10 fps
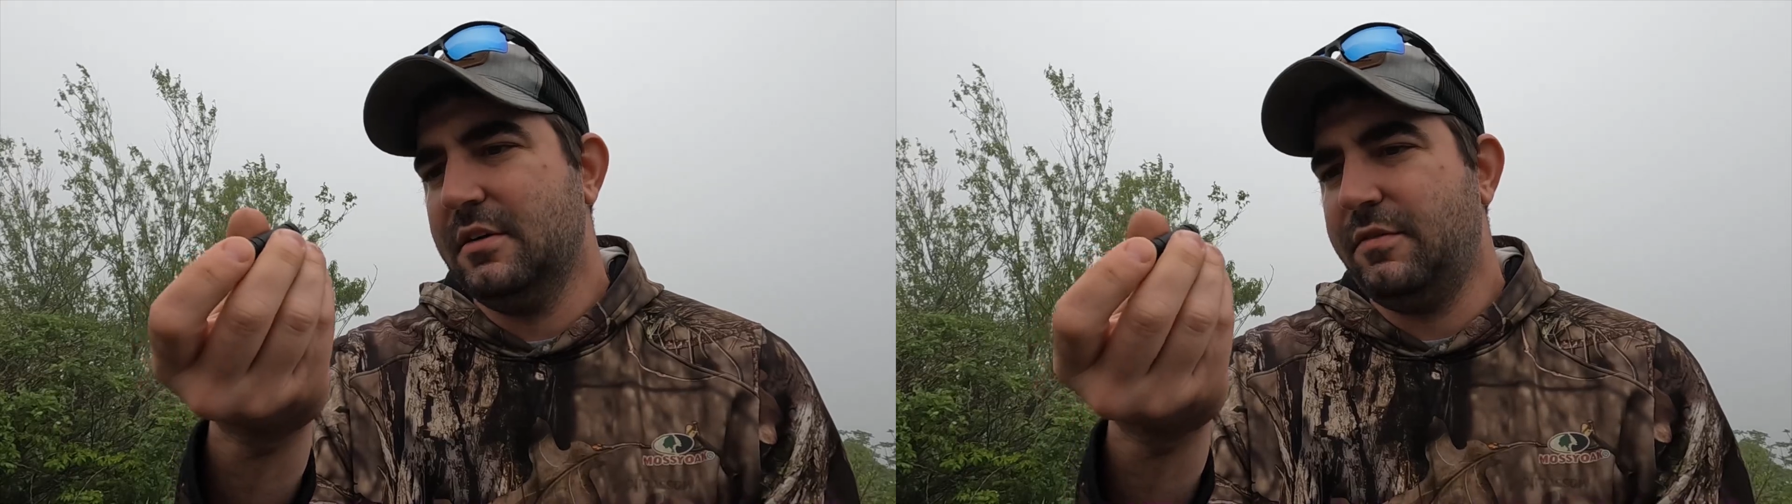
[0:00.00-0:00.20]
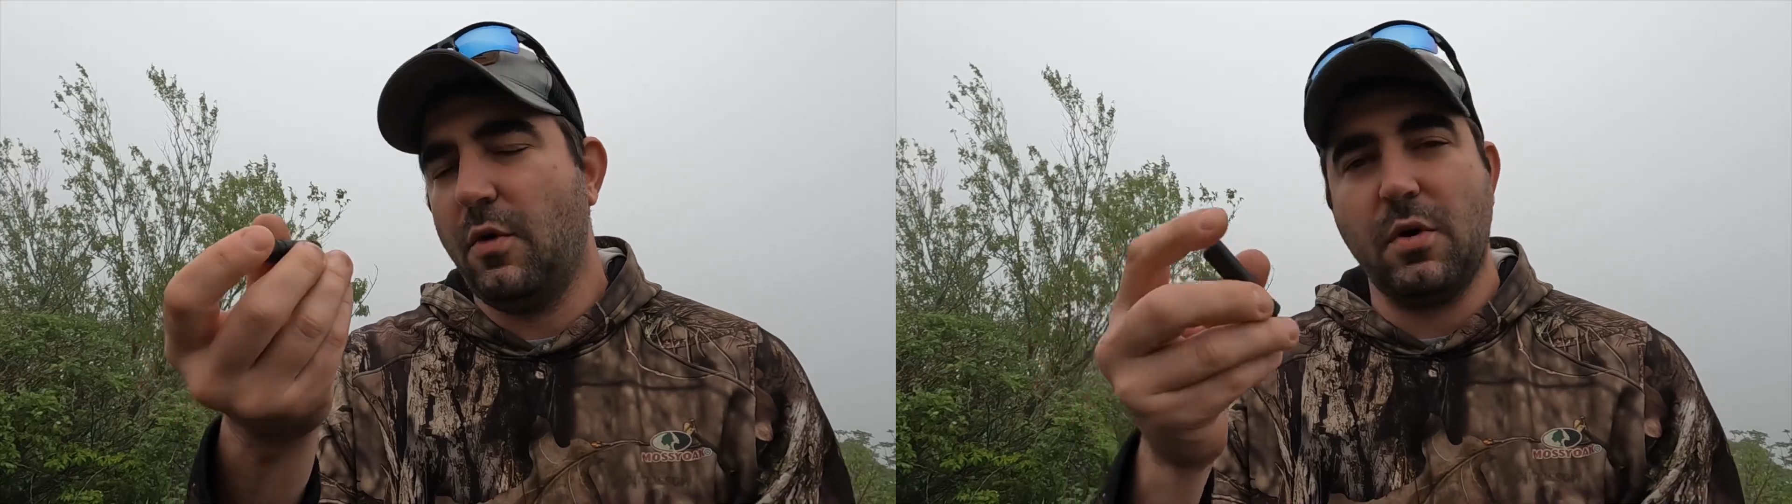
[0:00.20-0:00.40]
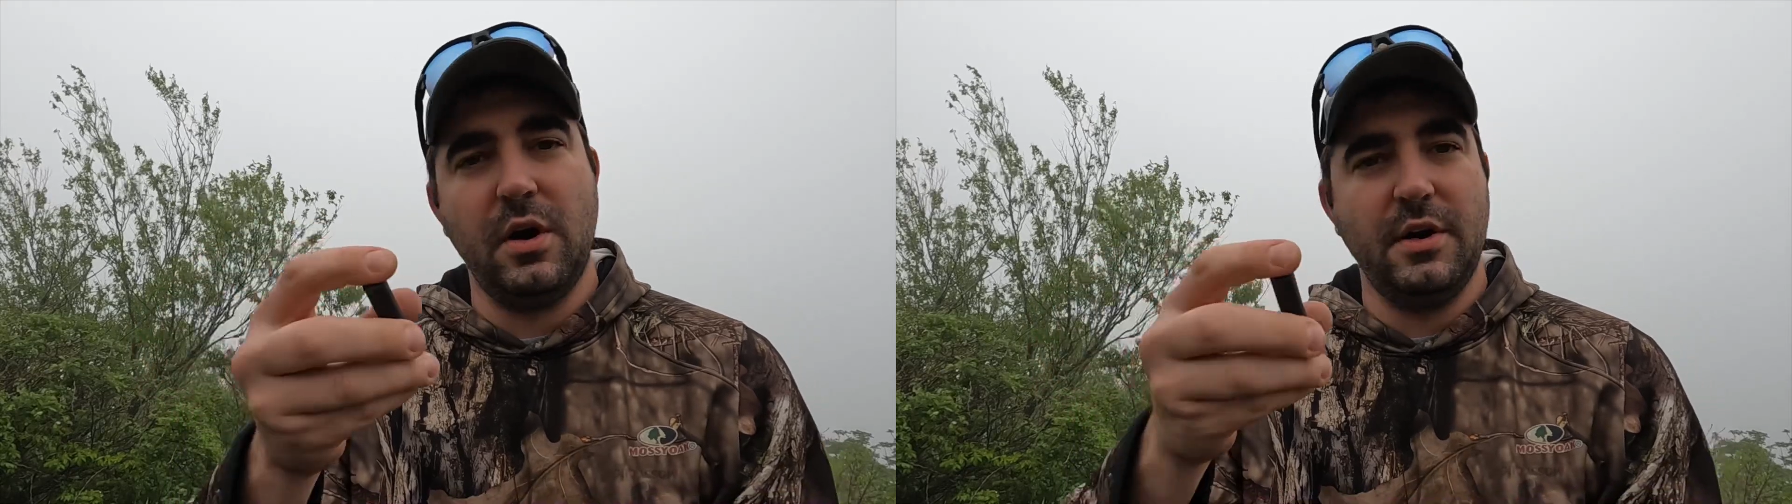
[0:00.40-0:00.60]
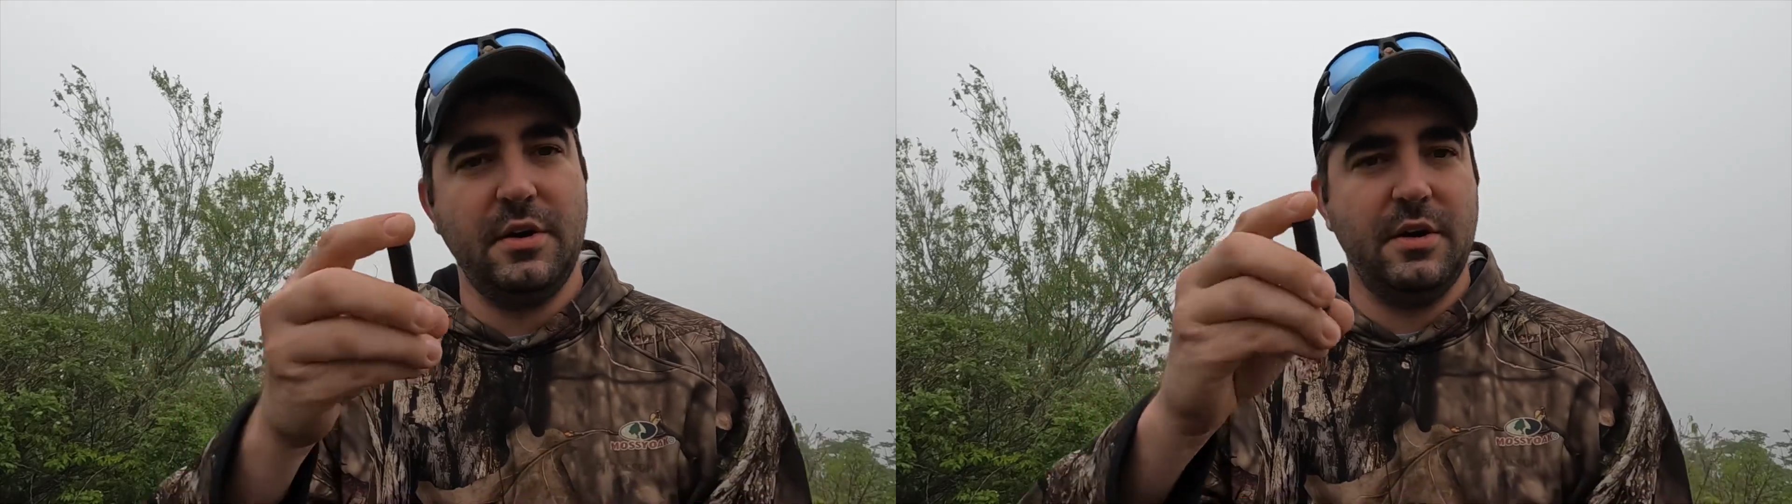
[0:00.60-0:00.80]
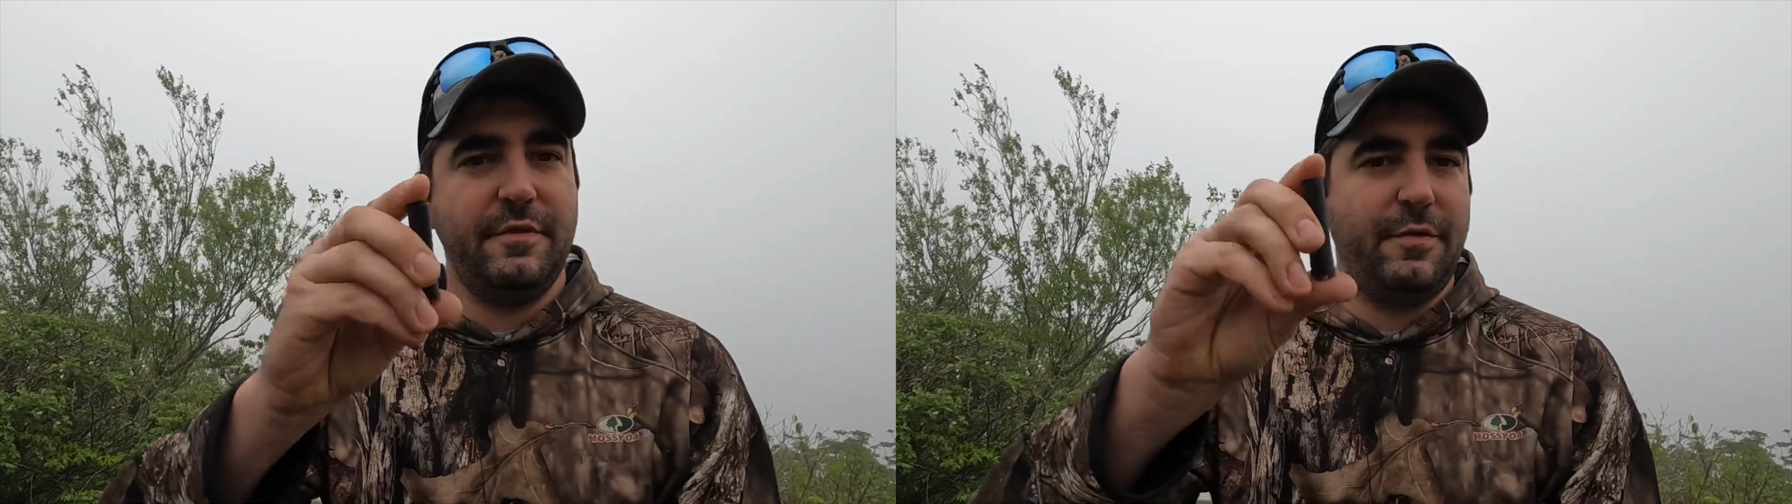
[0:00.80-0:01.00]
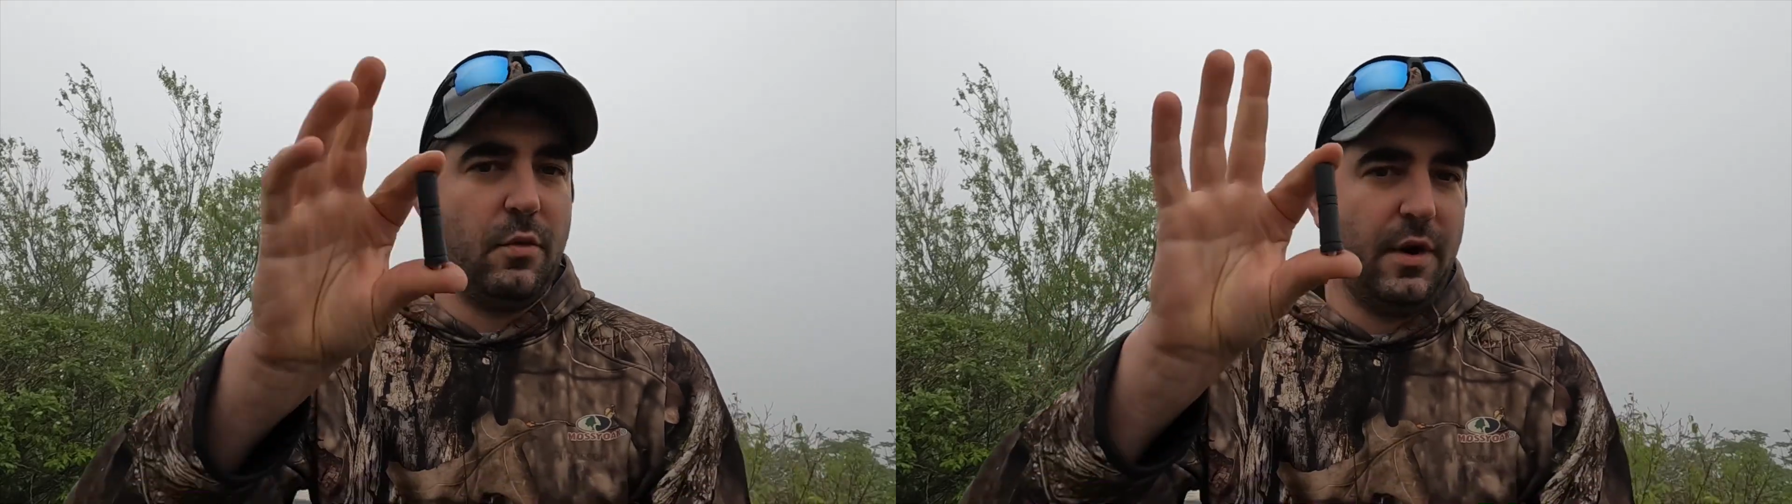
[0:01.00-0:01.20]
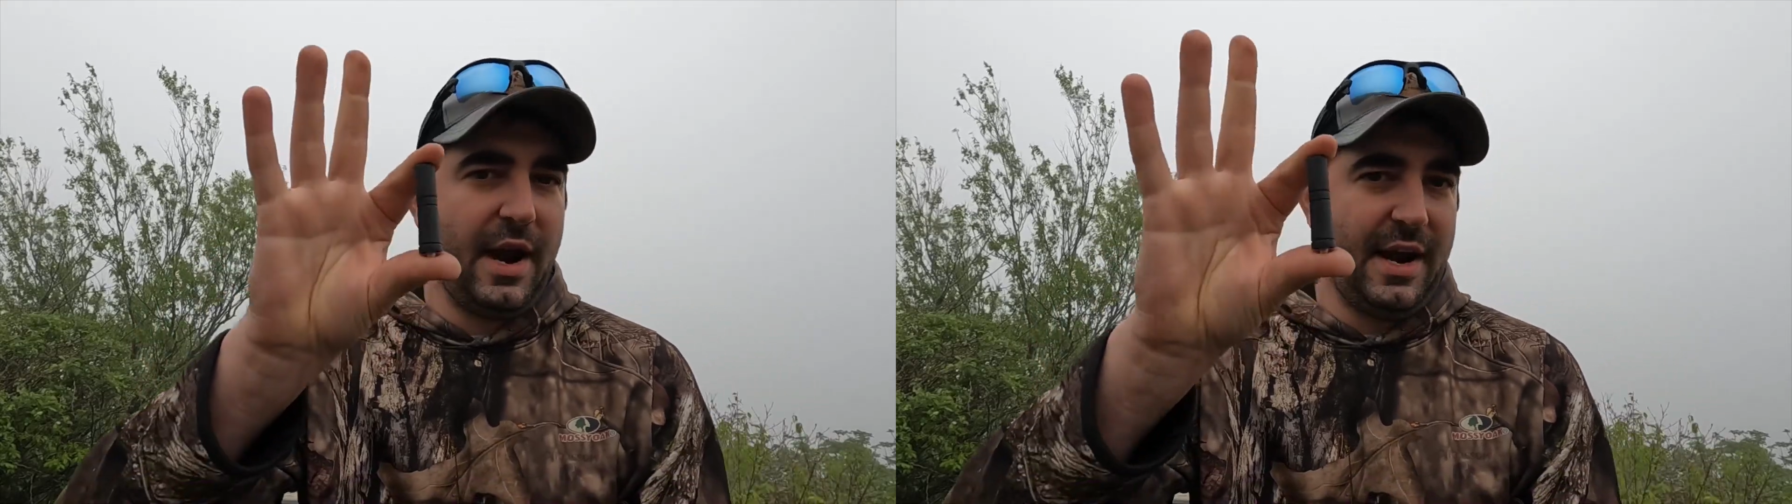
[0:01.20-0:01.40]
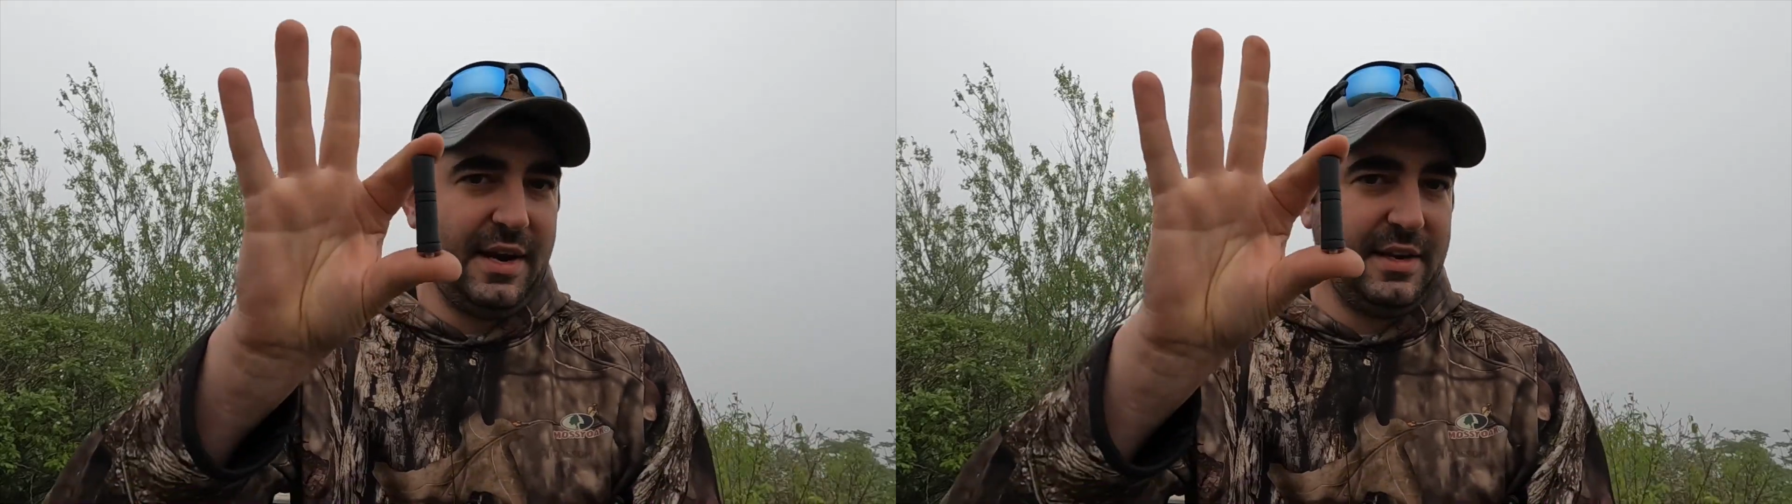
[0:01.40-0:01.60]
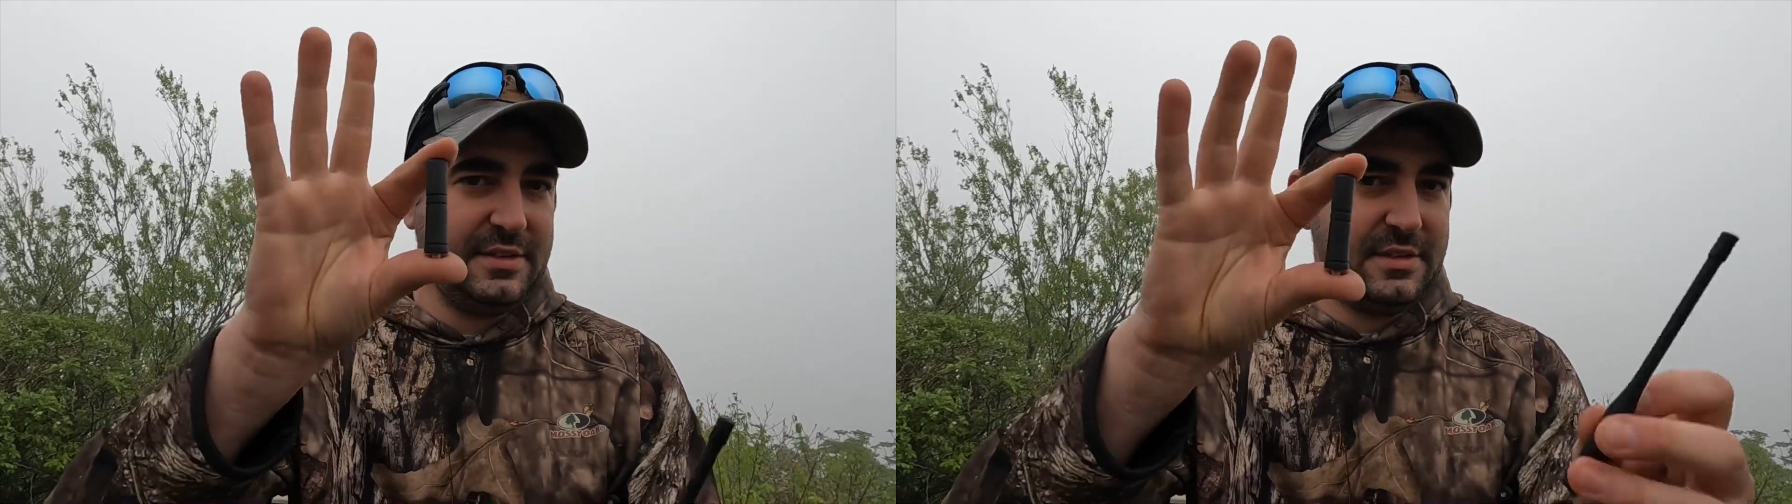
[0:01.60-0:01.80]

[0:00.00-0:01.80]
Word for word: 400 to 480.